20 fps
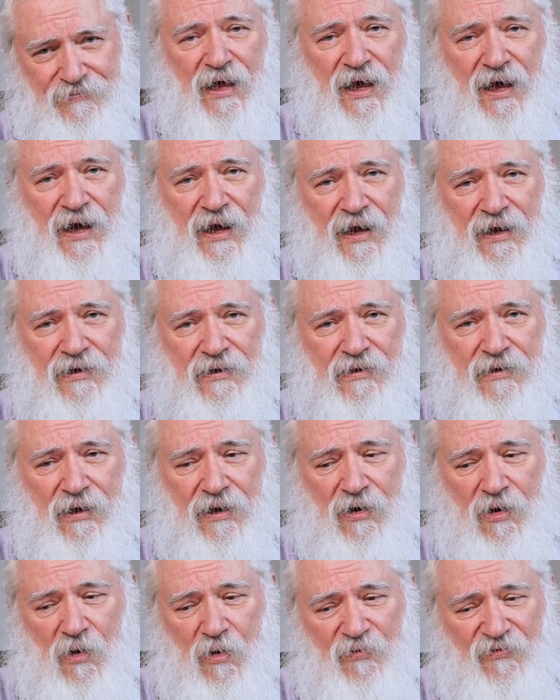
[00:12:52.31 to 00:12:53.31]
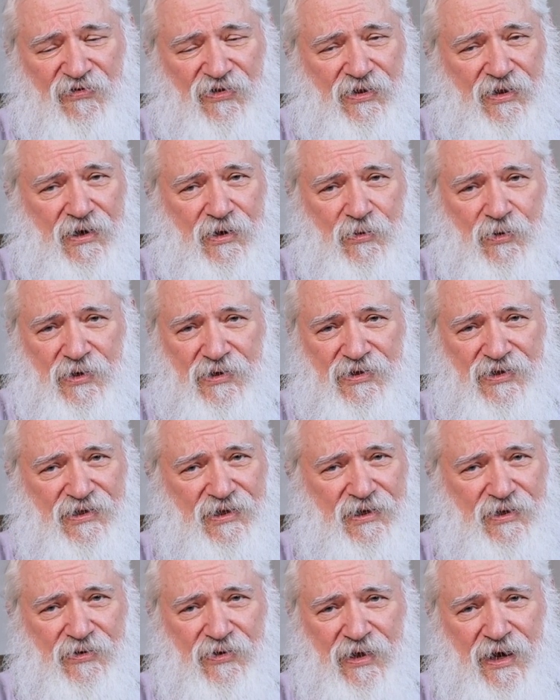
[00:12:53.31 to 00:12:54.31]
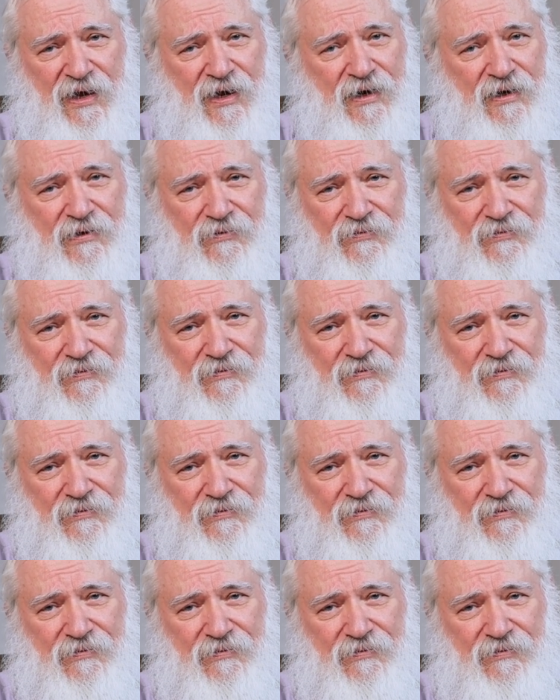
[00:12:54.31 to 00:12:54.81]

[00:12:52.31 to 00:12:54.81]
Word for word: And uh, hopefully we'll see you there.